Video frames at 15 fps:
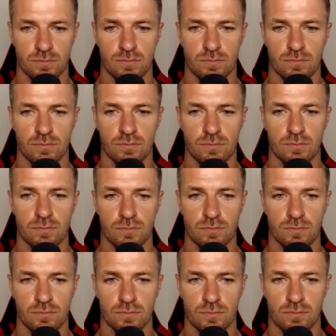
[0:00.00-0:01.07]

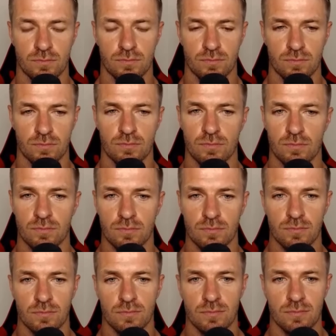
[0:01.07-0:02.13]

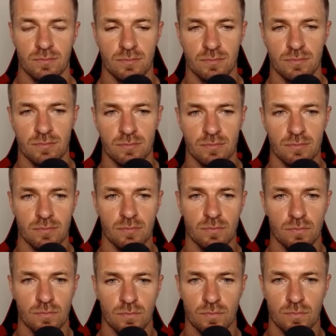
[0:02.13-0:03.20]

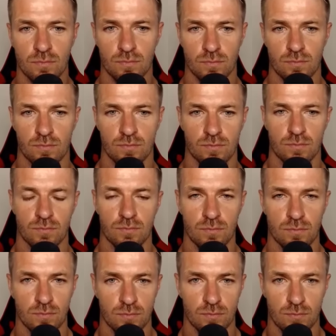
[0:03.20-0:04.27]

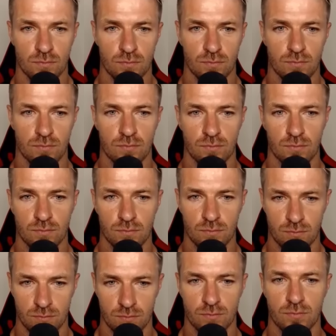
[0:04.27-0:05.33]

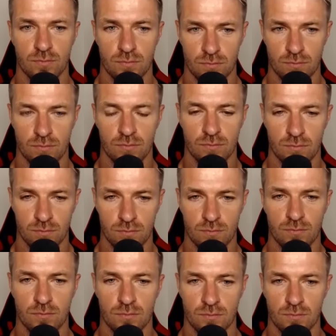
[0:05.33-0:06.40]

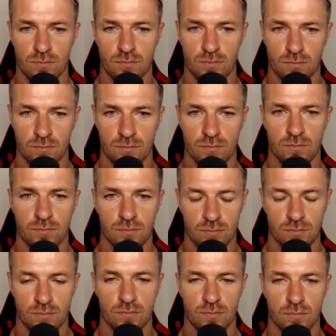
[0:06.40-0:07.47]

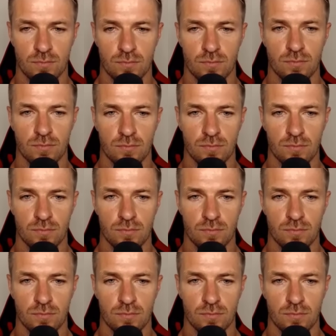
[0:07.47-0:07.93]
No words are spoken by the person on screen.